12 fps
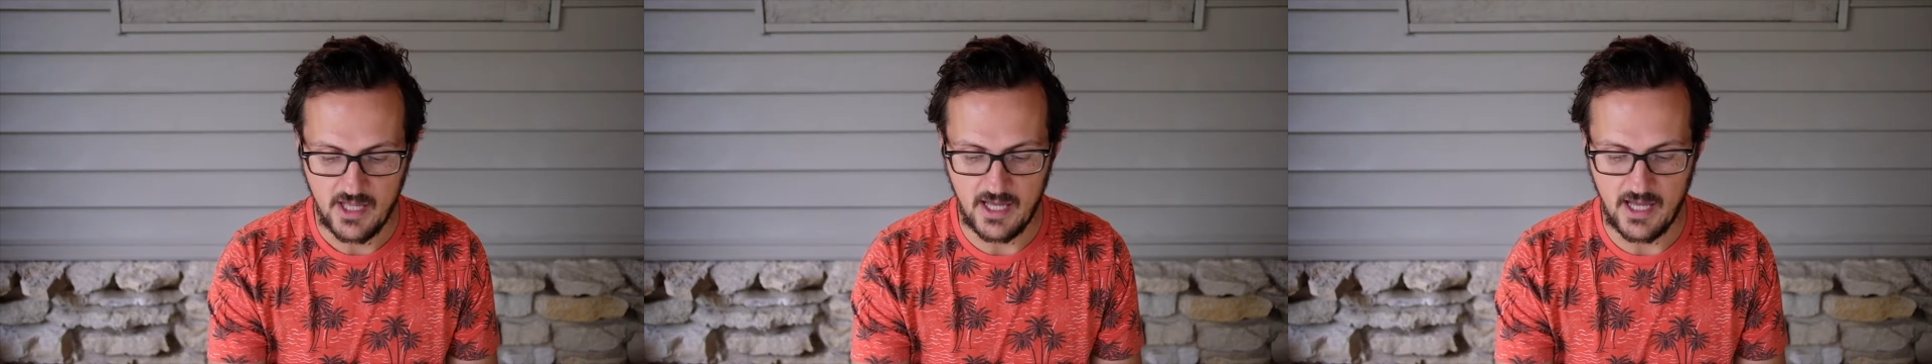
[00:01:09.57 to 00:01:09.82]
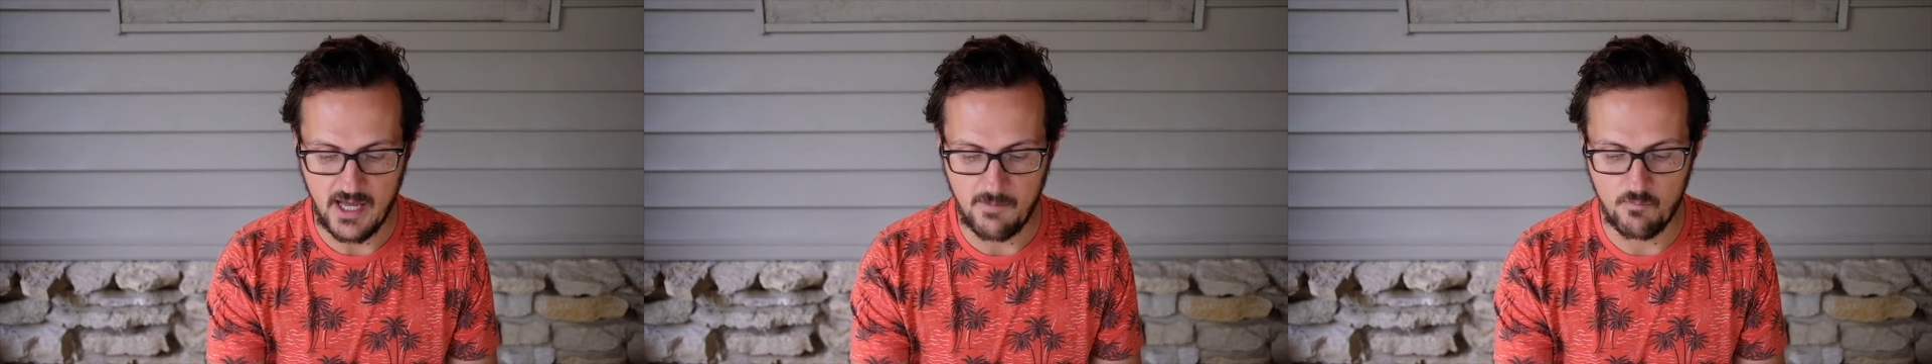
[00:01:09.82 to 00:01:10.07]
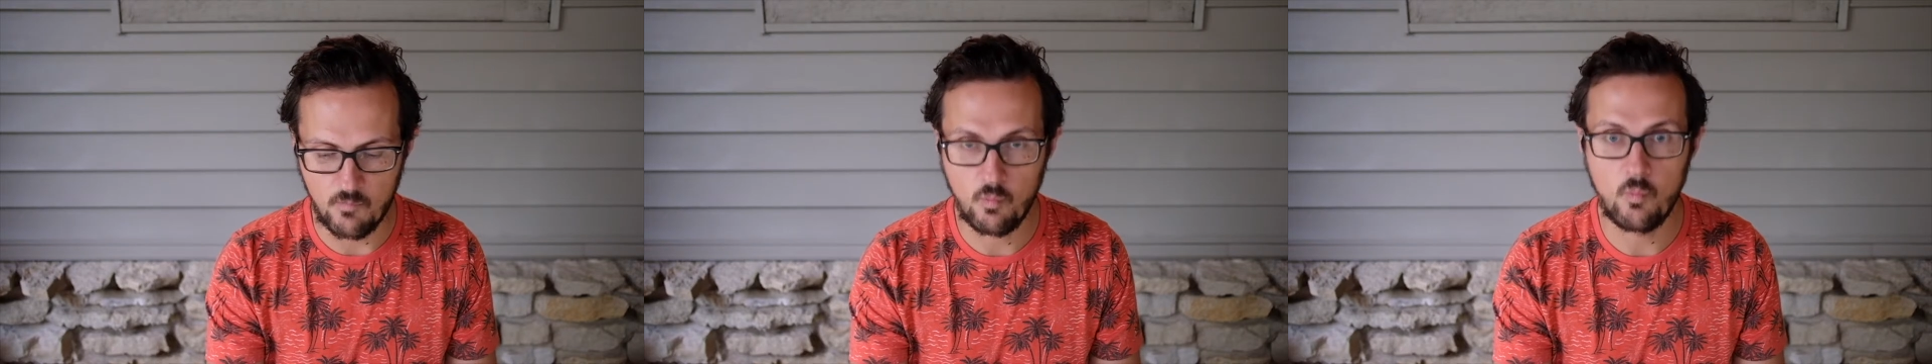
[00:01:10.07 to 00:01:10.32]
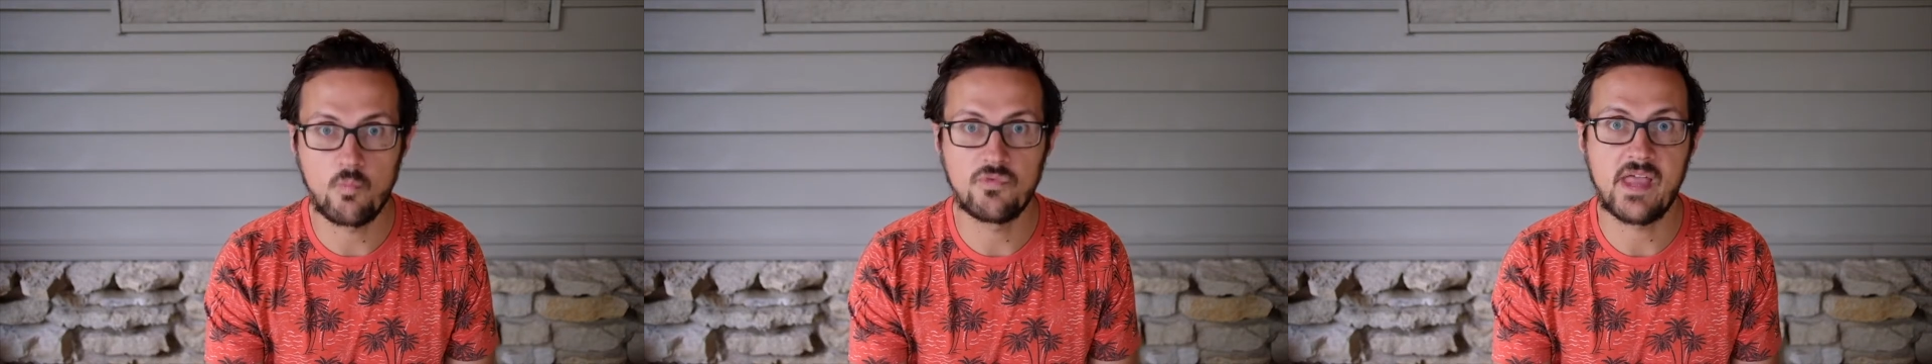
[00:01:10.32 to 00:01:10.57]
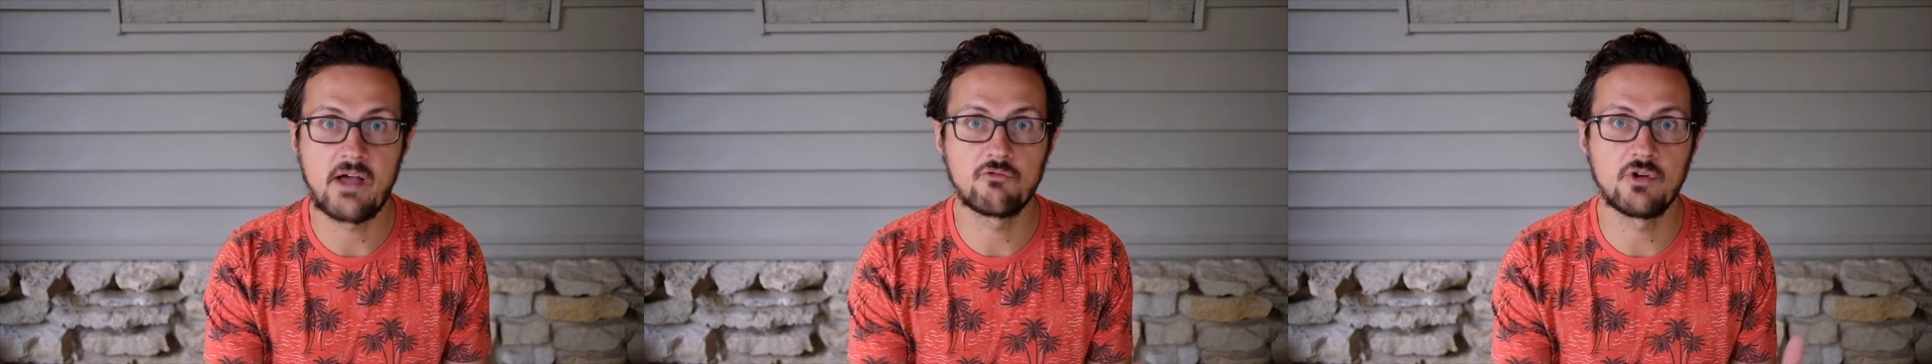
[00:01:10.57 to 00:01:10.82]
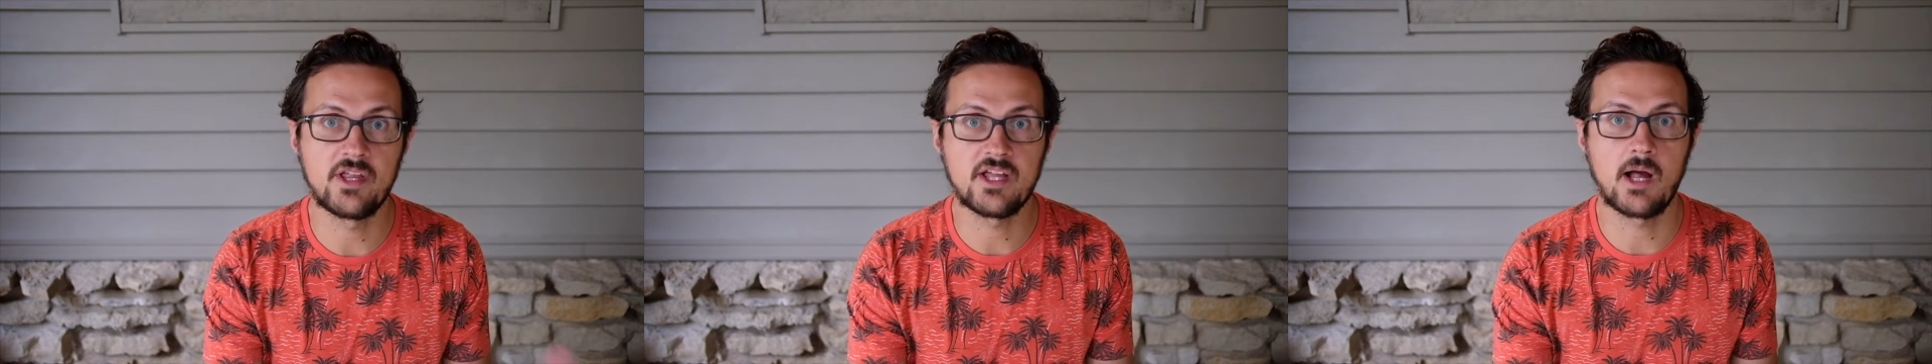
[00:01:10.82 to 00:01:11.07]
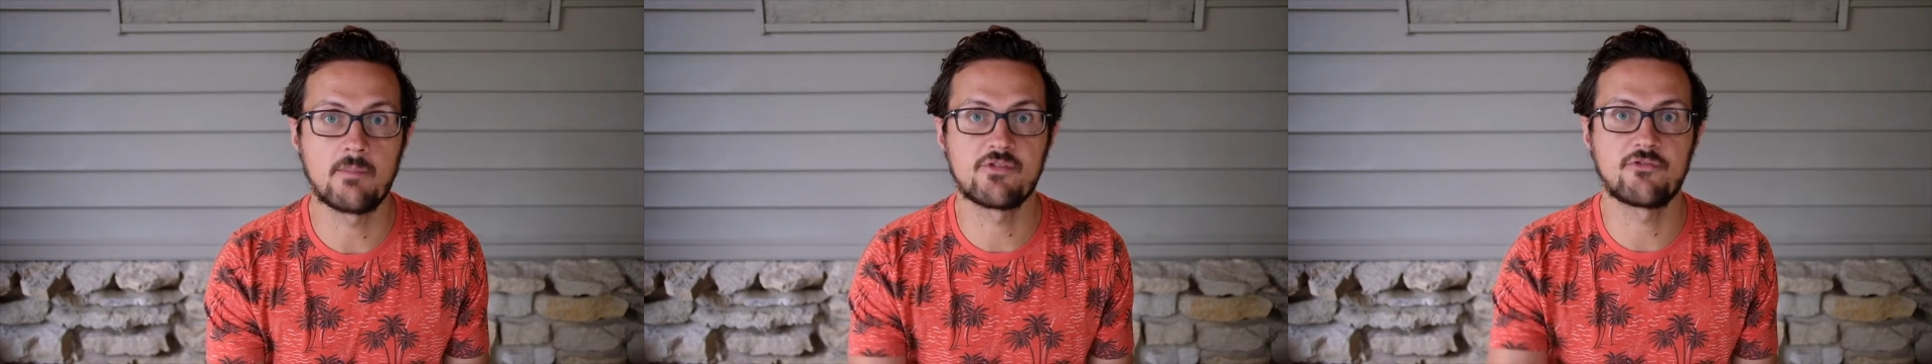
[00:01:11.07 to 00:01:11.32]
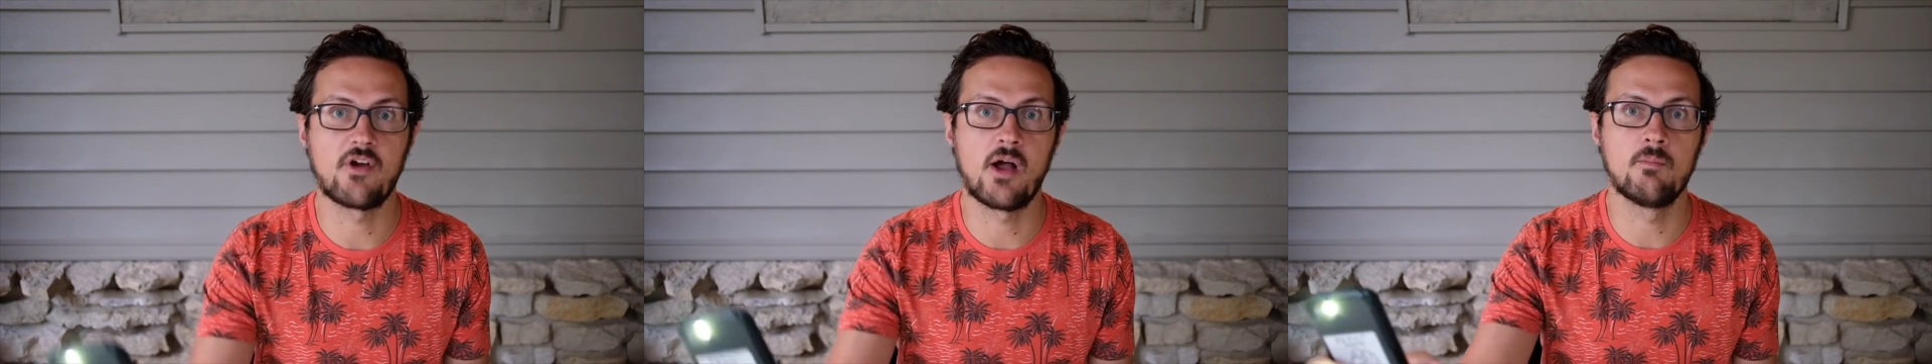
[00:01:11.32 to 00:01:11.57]
Um, that really comes
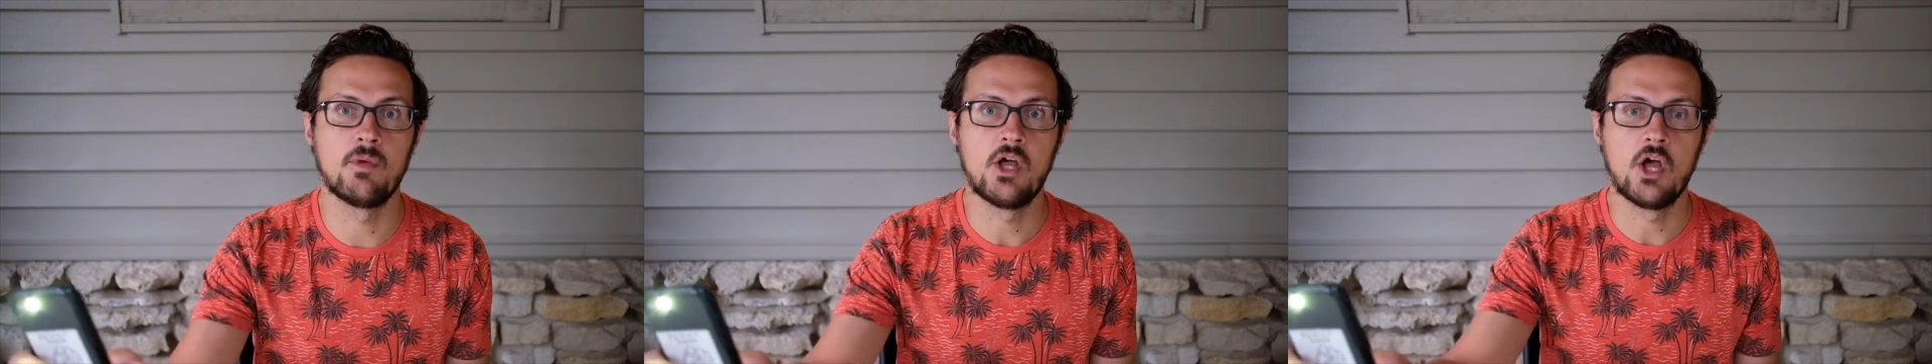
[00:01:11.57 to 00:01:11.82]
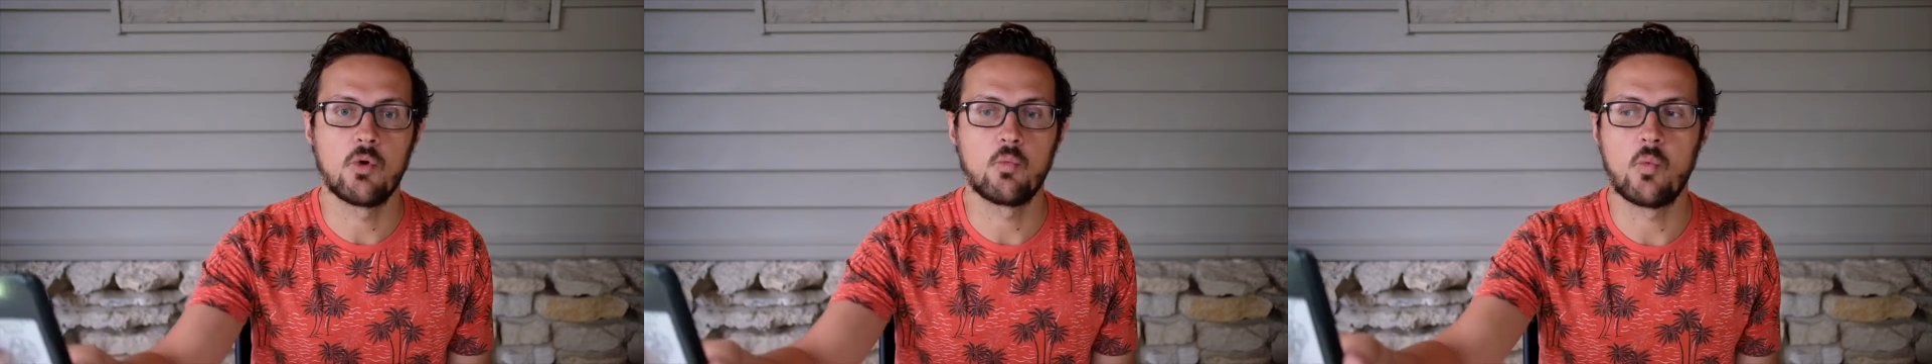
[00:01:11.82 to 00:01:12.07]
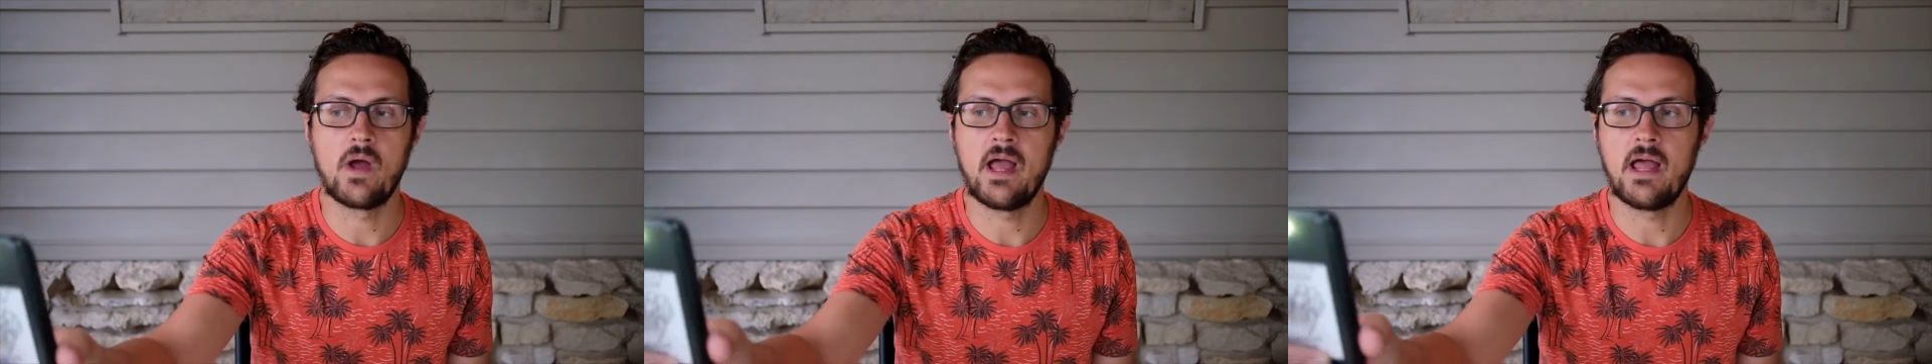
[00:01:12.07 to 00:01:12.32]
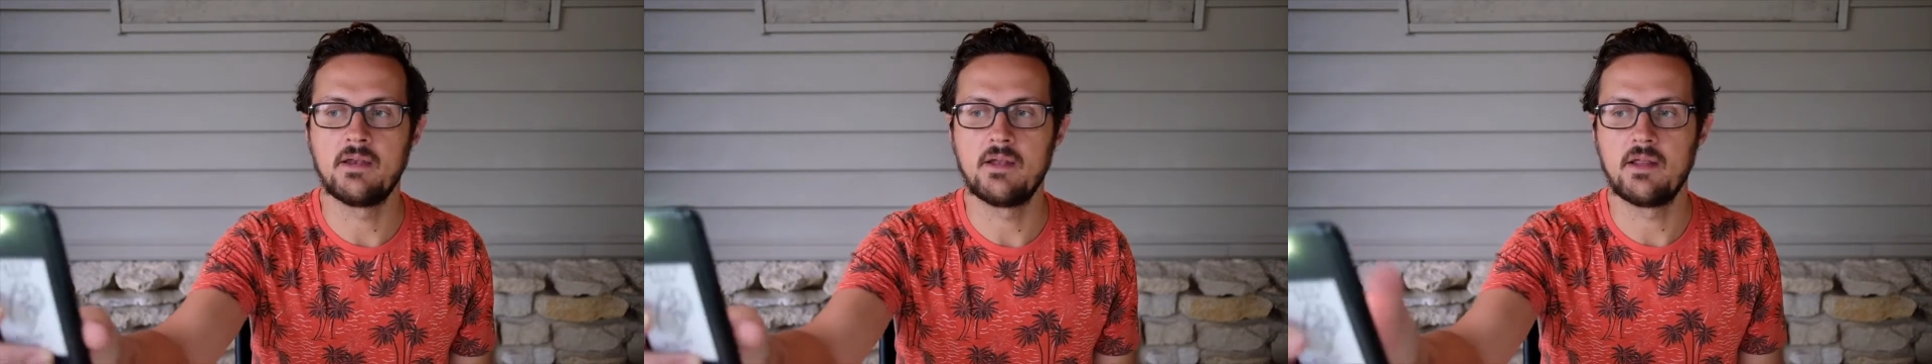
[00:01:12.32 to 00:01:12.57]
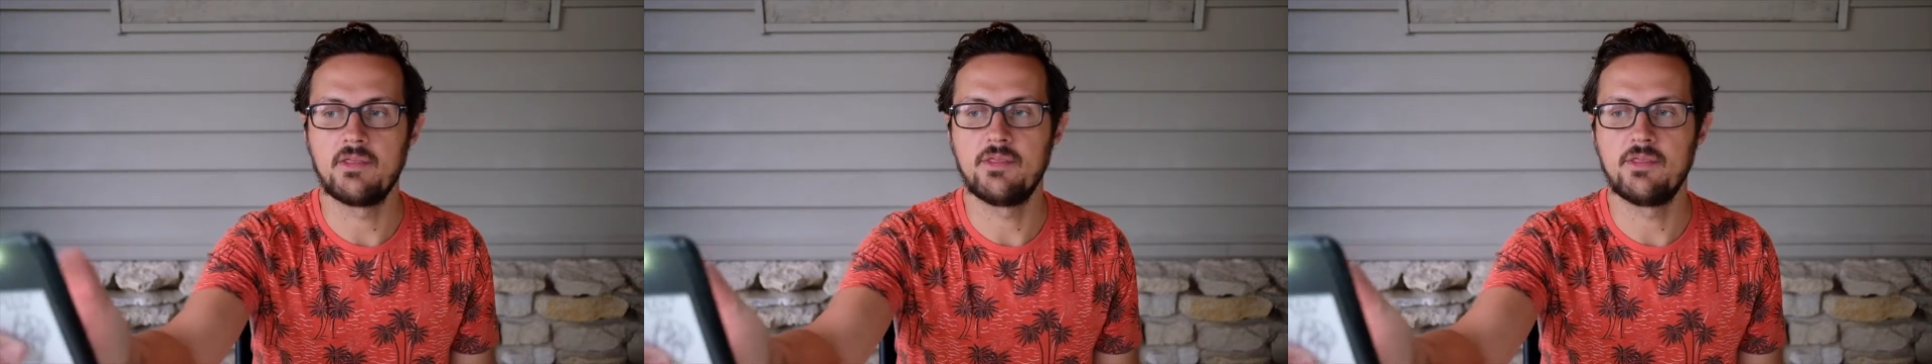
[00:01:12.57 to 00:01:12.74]
from when